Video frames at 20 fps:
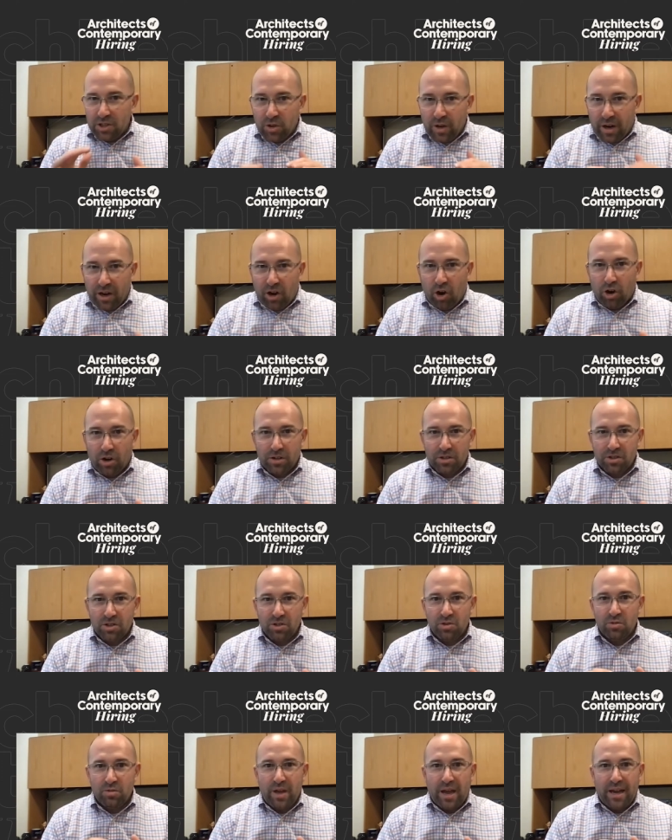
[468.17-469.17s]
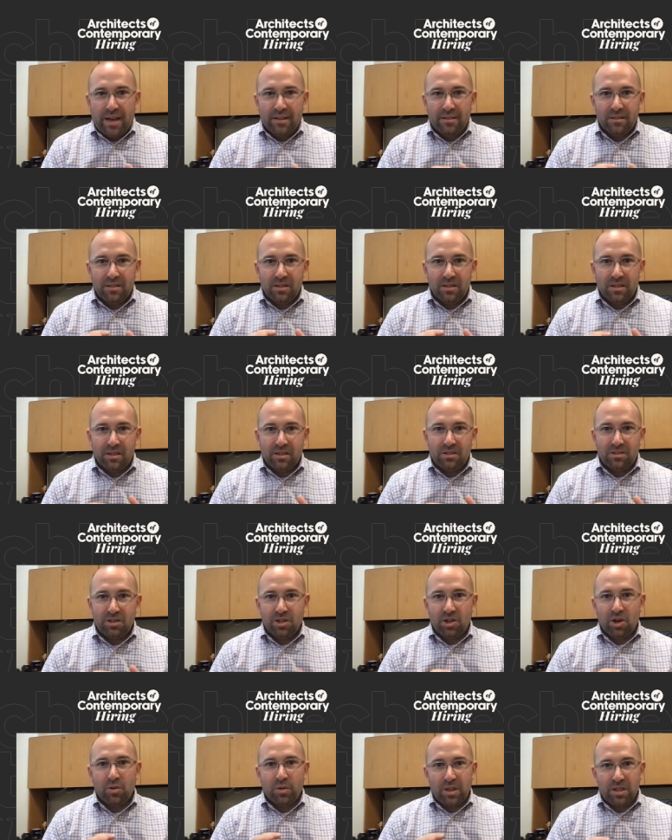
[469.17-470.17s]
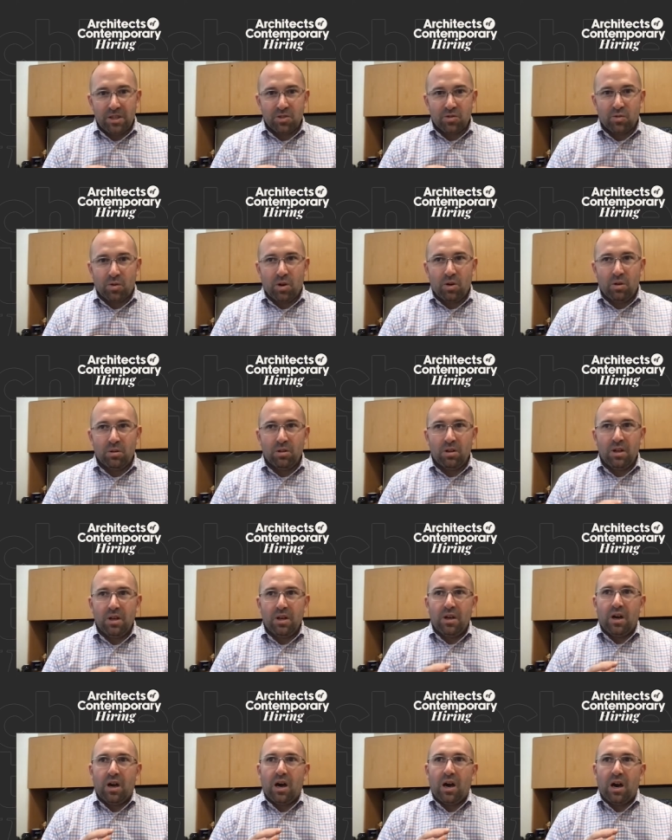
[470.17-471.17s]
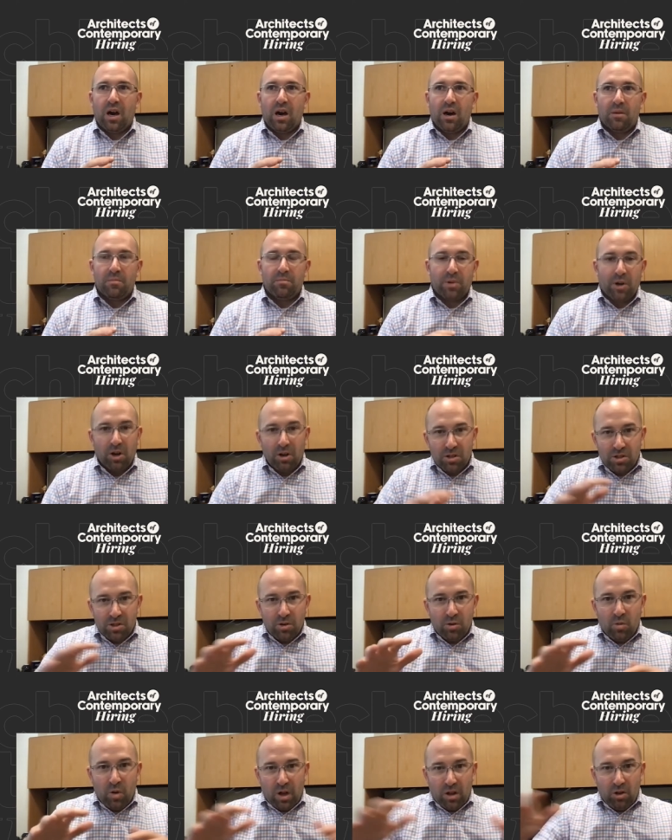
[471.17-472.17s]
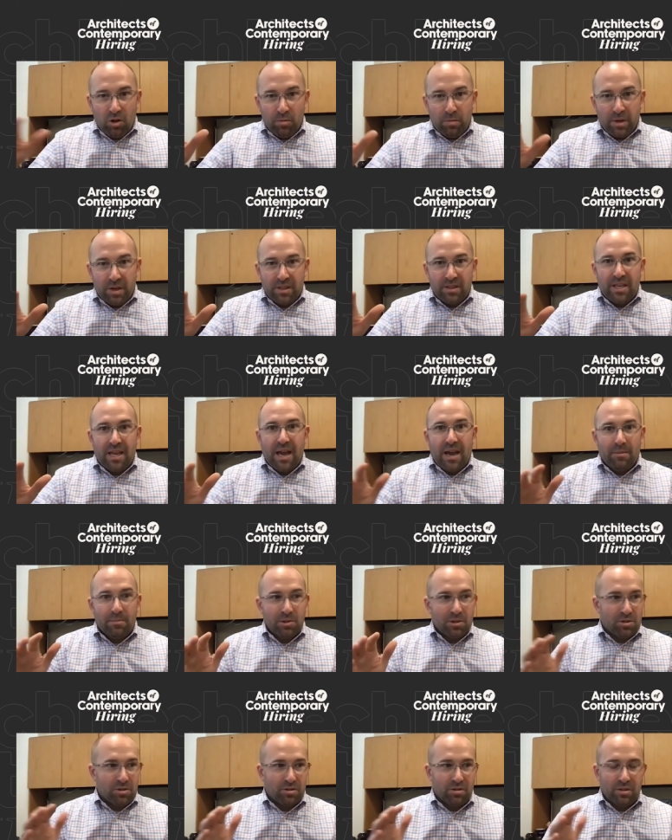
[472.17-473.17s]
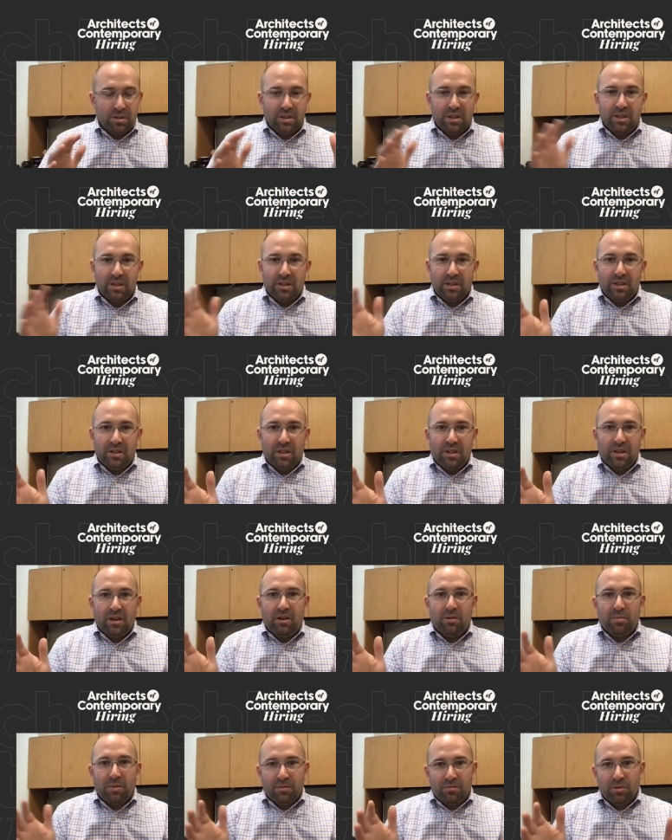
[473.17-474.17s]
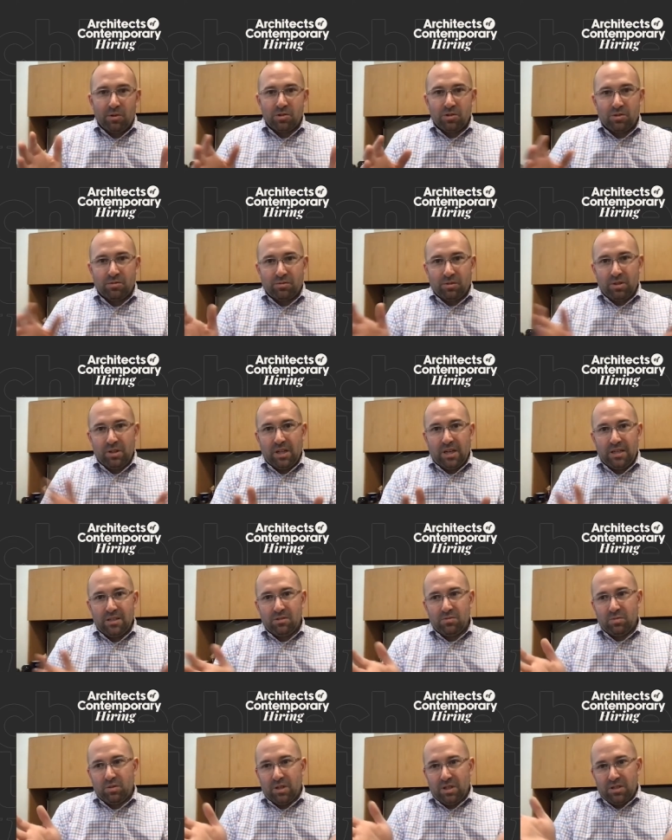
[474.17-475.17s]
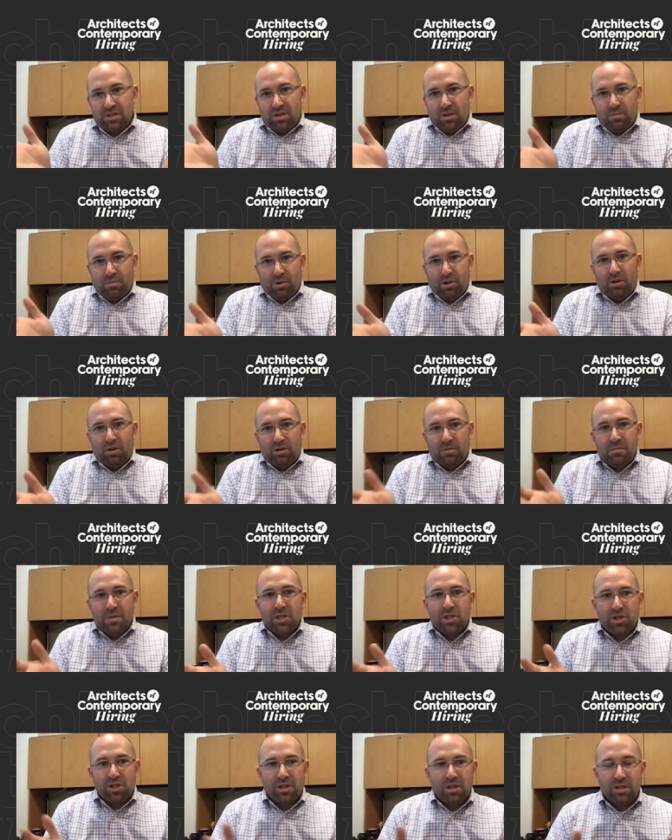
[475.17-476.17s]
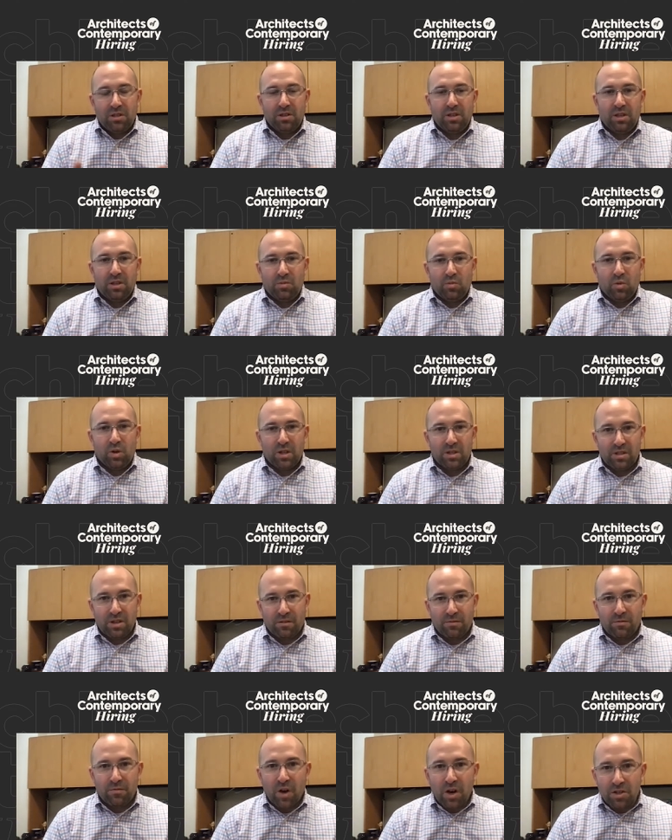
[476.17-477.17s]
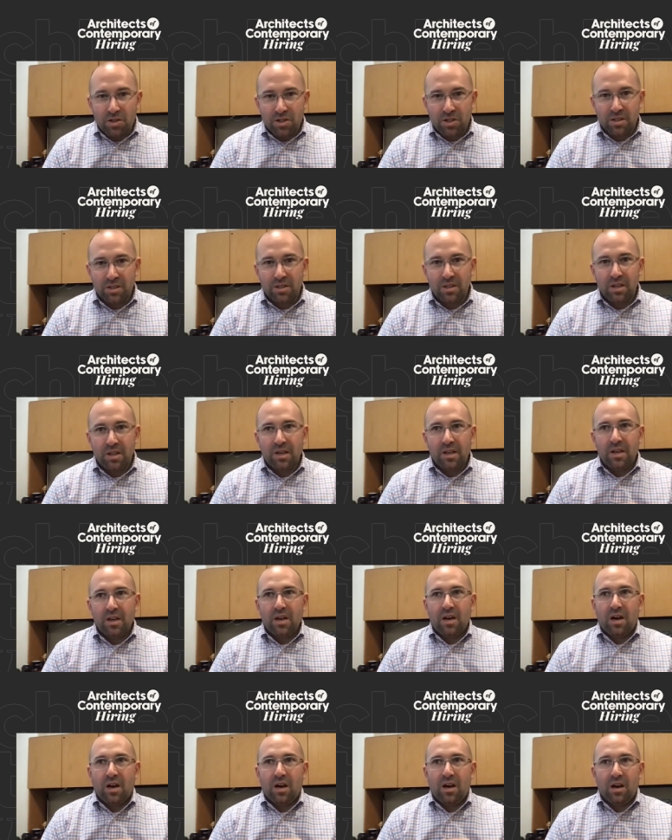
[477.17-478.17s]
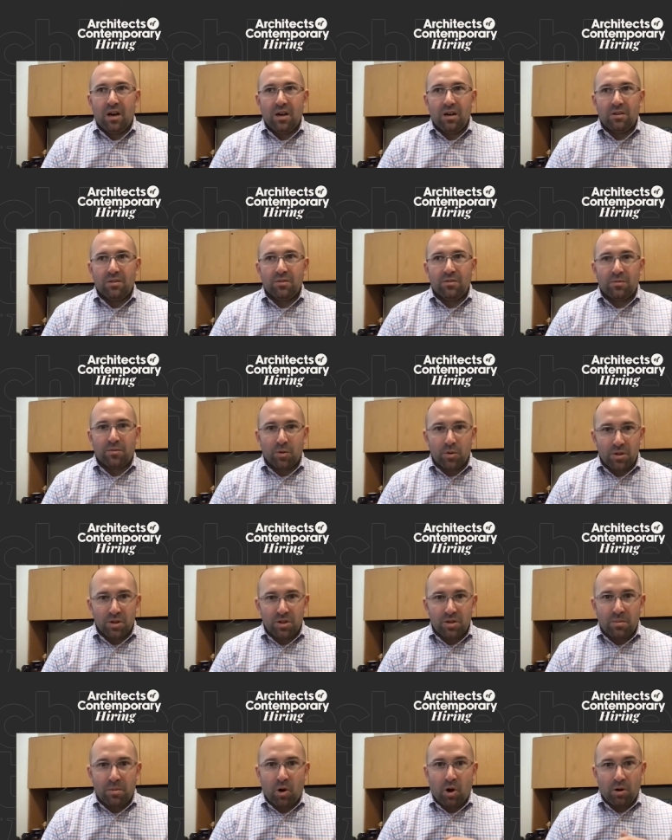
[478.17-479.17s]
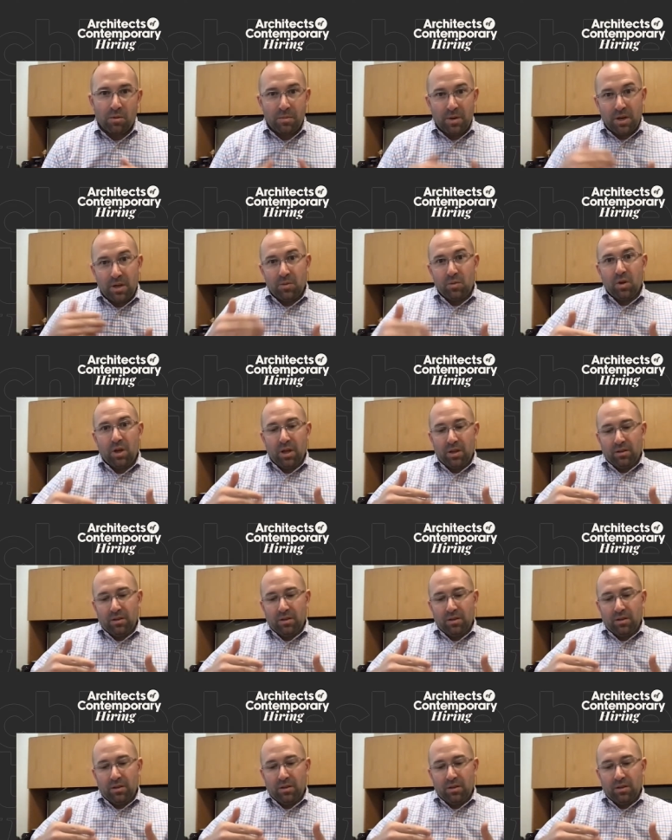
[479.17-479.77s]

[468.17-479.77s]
try hard to do that, you know, in this role, but also while opening the aperture and helping folks to realize what is the broader mission and what is our function for the department,